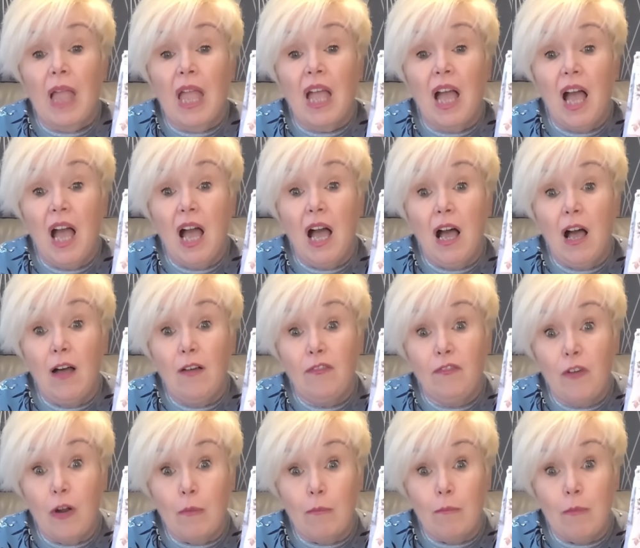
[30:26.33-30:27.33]
are
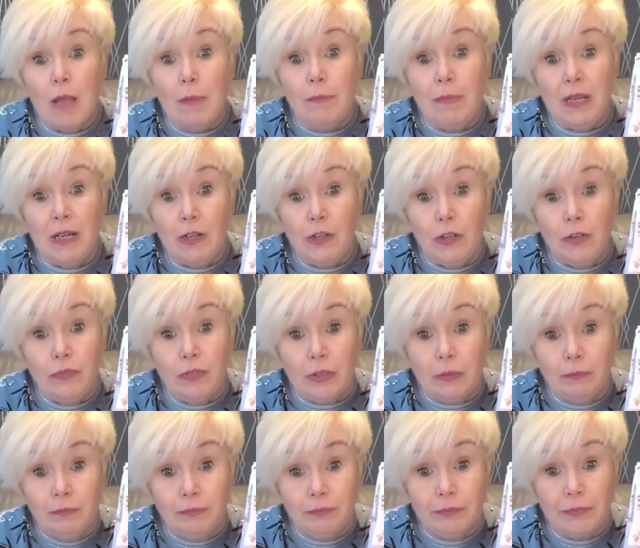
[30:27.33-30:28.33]
from Minerva.
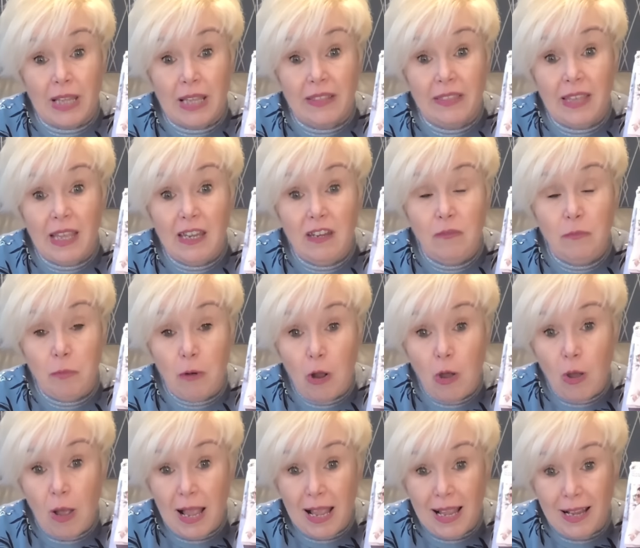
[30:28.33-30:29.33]
They've
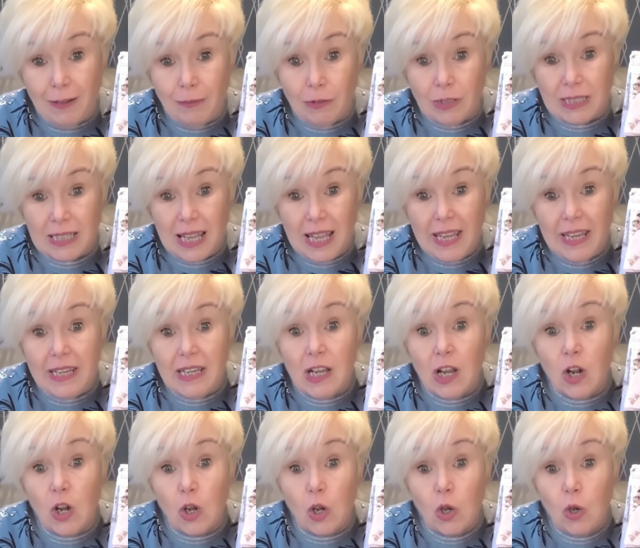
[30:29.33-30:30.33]
brought out a
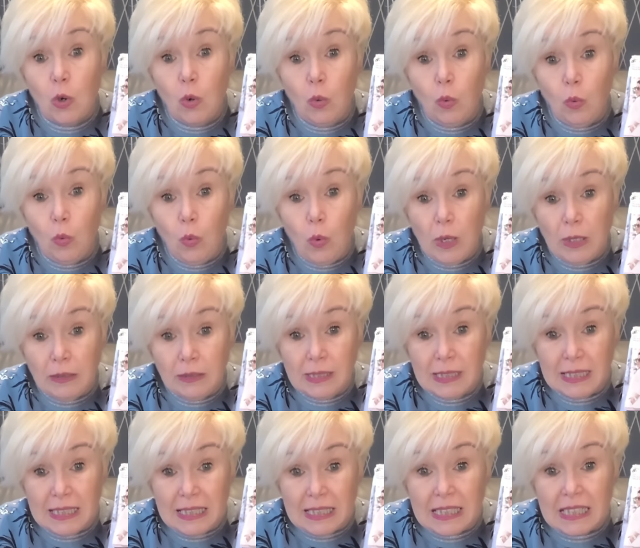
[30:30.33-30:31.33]

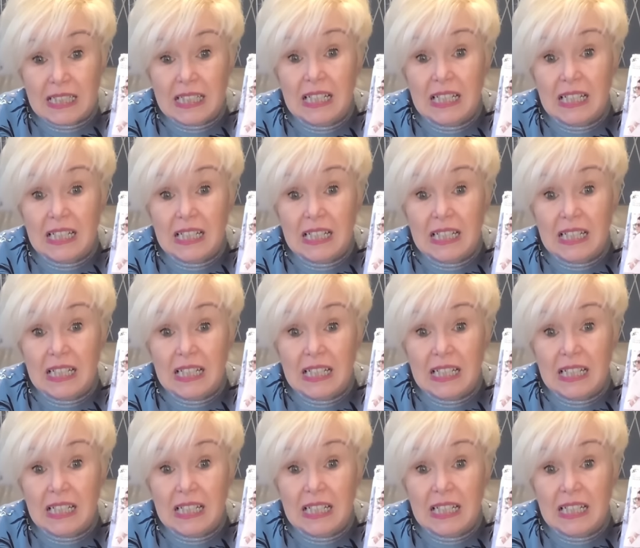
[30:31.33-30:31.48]
quilted